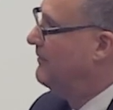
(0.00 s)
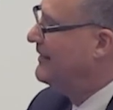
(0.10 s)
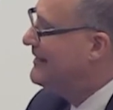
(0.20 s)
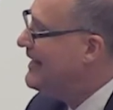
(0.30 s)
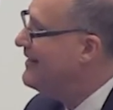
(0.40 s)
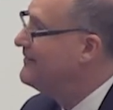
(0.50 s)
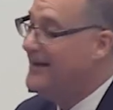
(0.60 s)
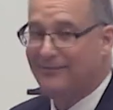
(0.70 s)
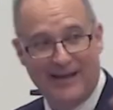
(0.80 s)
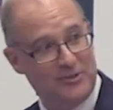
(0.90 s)
But again,
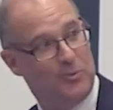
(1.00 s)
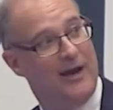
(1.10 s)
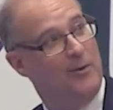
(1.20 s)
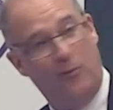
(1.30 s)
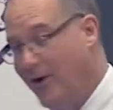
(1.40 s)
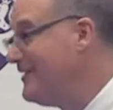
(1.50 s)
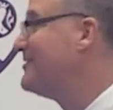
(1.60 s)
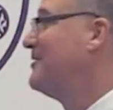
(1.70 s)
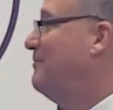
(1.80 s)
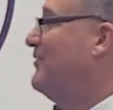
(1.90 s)
that's why I
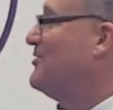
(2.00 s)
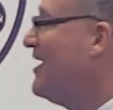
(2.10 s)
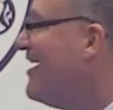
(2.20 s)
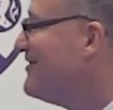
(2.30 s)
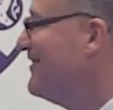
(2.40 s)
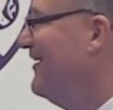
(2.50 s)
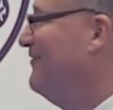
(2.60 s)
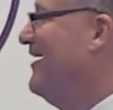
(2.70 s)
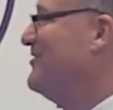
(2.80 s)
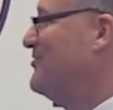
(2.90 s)
wanted to present
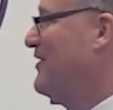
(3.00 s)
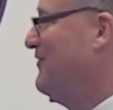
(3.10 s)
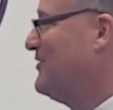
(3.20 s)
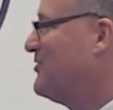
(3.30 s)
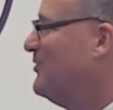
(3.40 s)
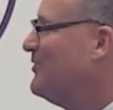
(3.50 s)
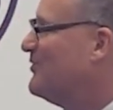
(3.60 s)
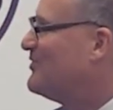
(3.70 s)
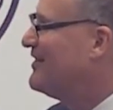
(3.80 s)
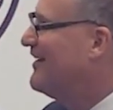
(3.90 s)
Event Driven to
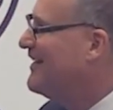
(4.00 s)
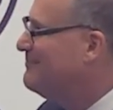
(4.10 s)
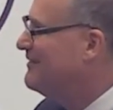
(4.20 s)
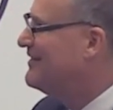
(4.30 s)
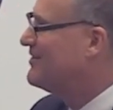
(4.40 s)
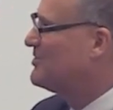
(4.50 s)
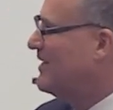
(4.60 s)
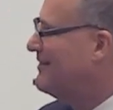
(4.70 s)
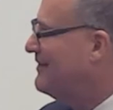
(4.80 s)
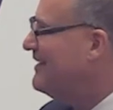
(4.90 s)
you tonight, because
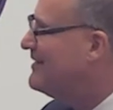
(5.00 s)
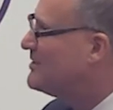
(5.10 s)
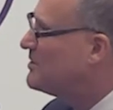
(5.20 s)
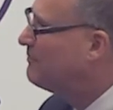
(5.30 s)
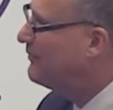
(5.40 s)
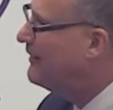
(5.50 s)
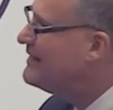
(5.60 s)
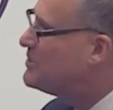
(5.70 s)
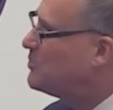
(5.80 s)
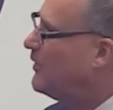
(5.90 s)
I think it's a
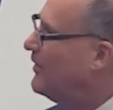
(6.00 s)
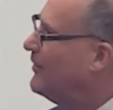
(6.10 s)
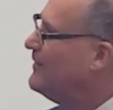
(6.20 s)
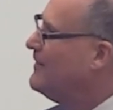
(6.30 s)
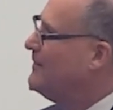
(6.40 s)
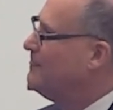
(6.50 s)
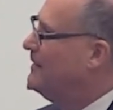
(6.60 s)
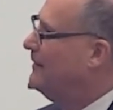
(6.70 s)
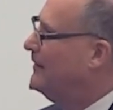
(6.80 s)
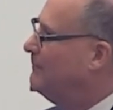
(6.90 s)
place where,
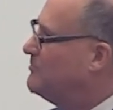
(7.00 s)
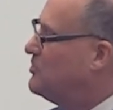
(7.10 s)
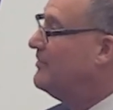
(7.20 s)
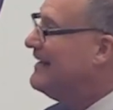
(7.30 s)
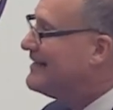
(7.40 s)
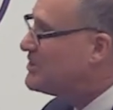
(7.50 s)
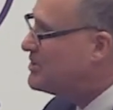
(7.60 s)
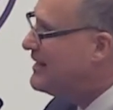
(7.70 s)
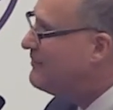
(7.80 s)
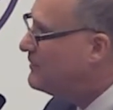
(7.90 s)
um, to the
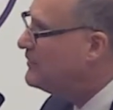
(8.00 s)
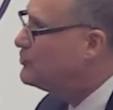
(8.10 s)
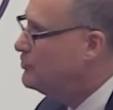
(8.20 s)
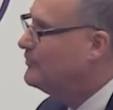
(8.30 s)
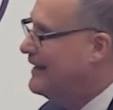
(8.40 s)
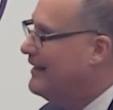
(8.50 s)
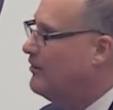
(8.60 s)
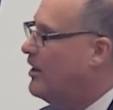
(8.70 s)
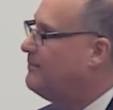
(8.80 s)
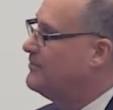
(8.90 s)
extent that you get
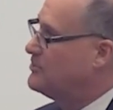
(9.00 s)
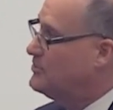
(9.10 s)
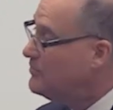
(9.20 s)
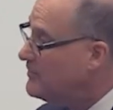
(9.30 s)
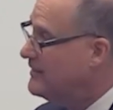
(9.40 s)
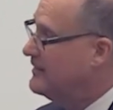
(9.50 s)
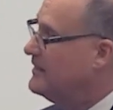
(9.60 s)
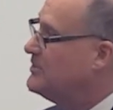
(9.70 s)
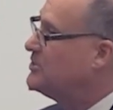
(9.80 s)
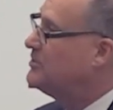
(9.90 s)

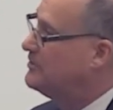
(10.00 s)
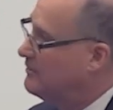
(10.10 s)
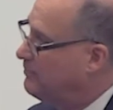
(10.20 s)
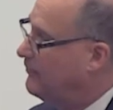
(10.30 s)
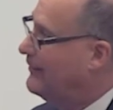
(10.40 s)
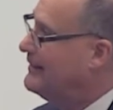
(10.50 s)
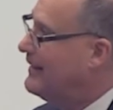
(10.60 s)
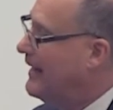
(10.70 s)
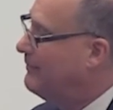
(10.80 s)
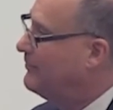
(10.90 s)
opportunities to deploy
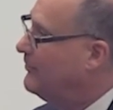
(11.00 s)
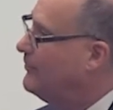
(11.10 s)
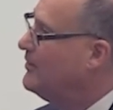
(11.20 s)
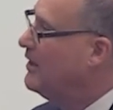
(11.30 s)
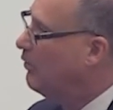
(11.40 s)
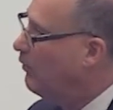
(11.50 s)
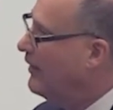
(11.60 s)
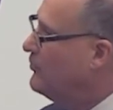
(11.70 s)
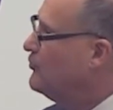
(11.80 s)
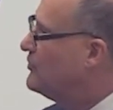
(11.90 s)
capital,
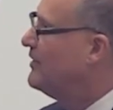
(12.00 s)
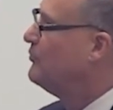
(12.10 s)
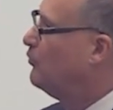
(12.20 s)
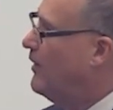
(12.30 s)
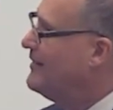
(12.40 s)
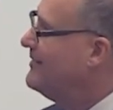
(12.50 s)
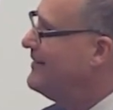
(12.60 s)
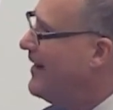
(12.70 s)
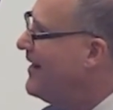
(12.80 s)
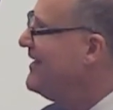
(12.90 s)
where you can run
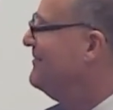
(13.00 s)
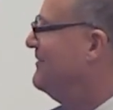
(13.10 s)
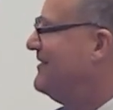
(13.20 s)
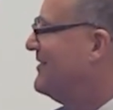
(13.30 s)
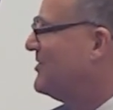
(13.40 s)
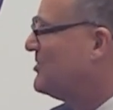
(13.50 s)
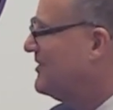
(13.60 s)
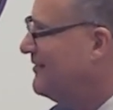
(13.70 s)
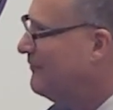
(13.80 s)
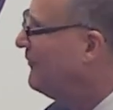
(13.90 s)
and hide, because
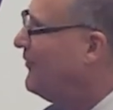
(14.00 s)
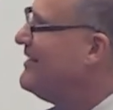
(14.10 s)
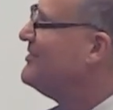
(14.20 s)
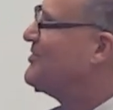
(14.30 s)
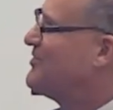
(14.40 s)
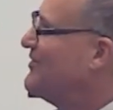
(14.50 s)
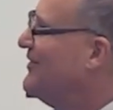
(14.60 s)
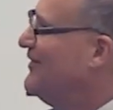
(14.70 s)
it avoids